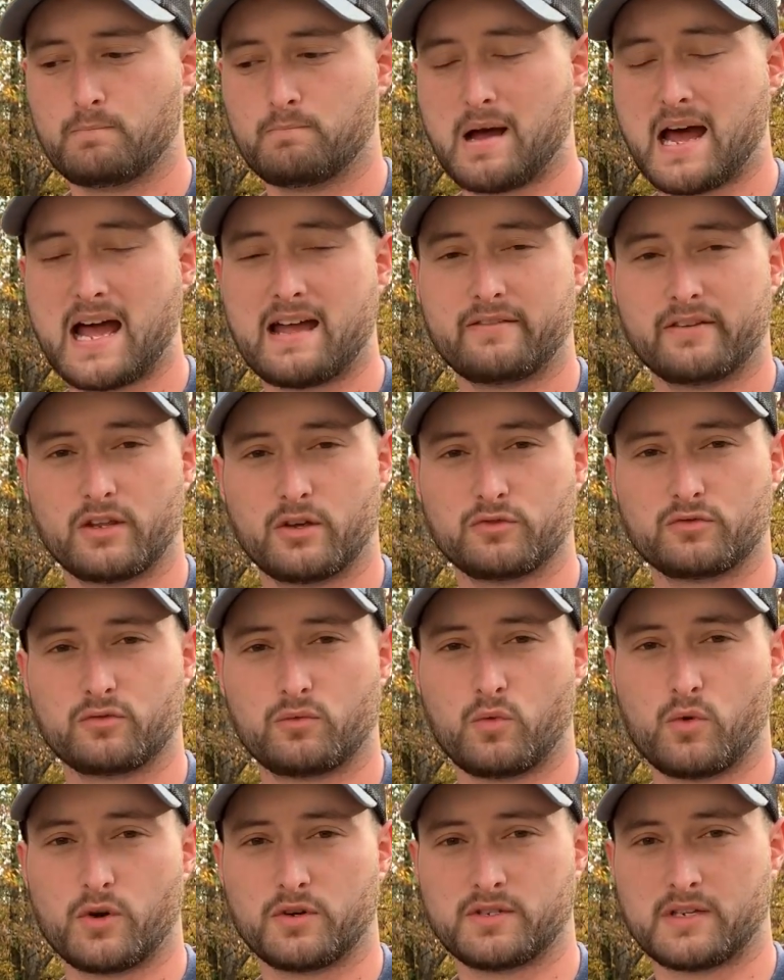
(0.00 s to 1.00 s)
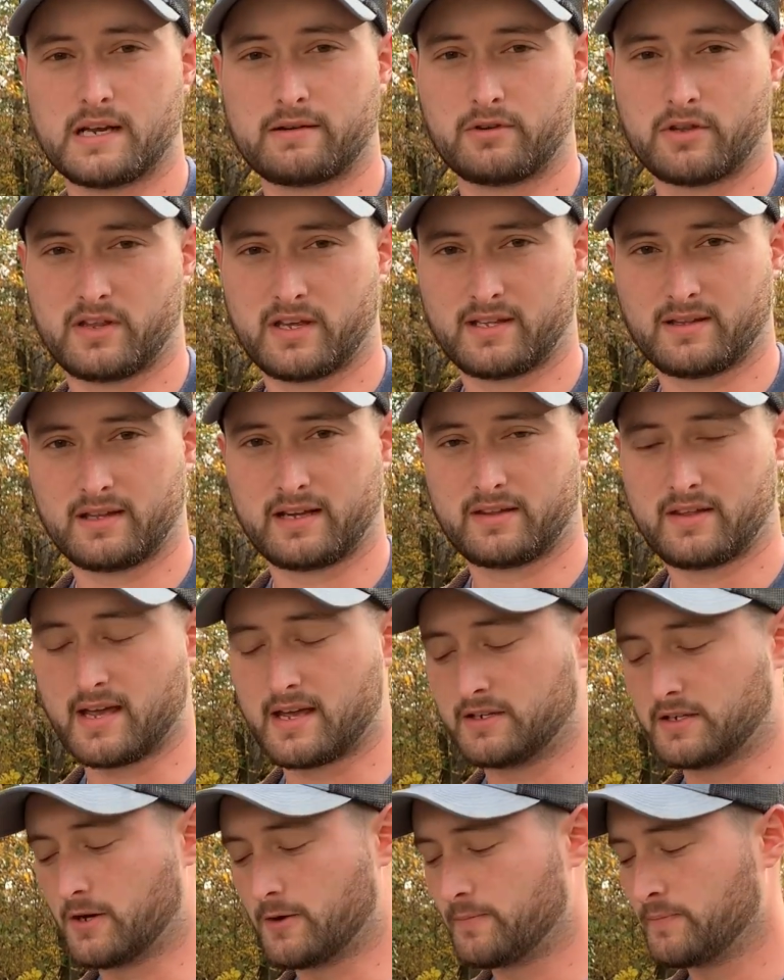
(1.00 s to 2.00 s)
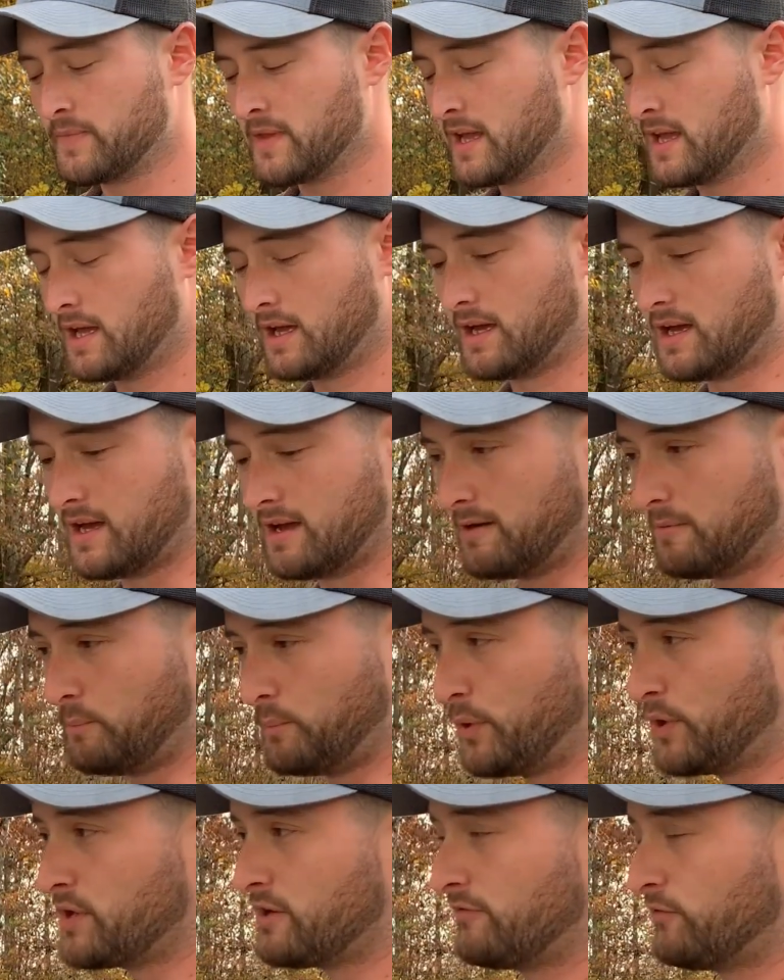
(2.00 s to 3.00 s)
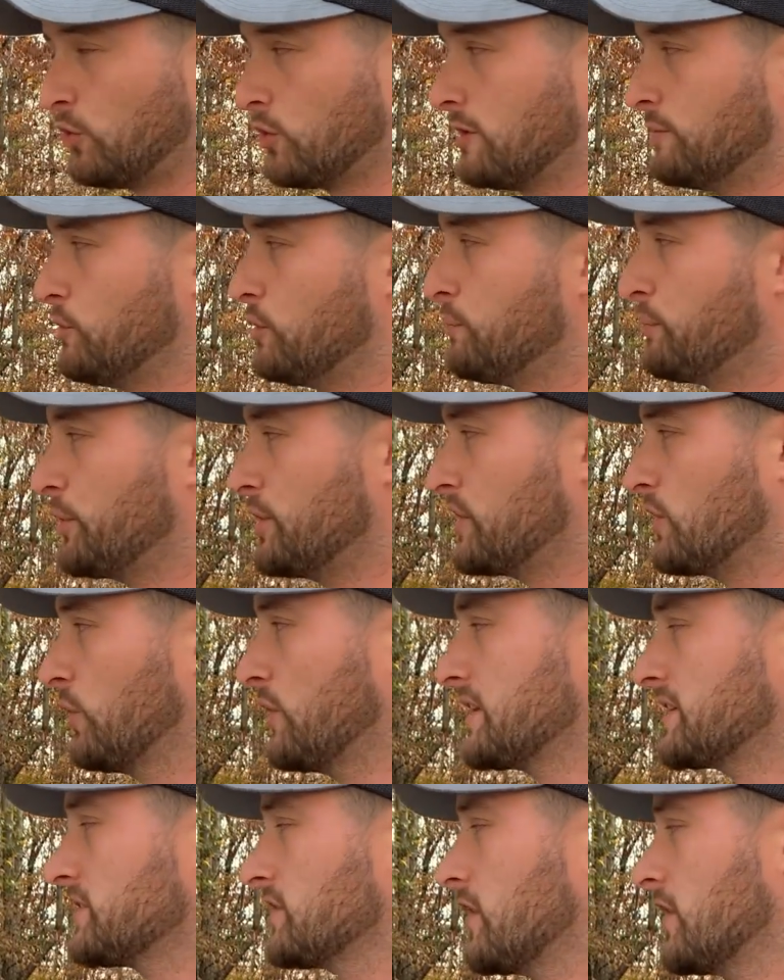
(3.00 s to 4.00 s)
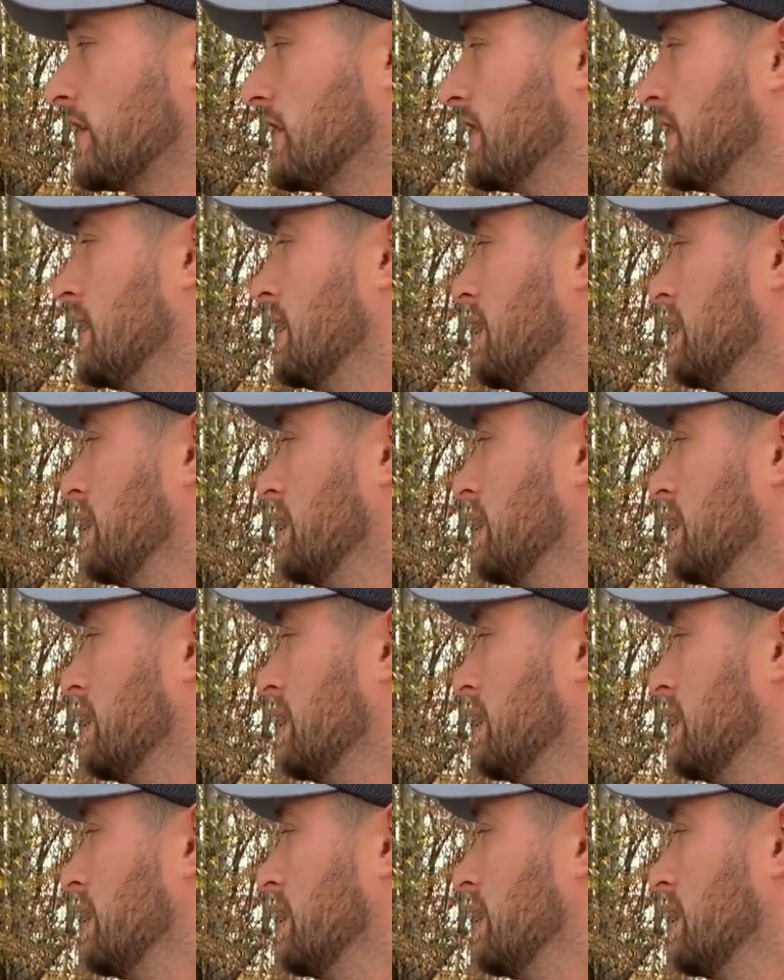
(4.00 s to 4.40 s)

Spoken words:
by having those rewards and everything like that. So pretty affordable, pretty quick start.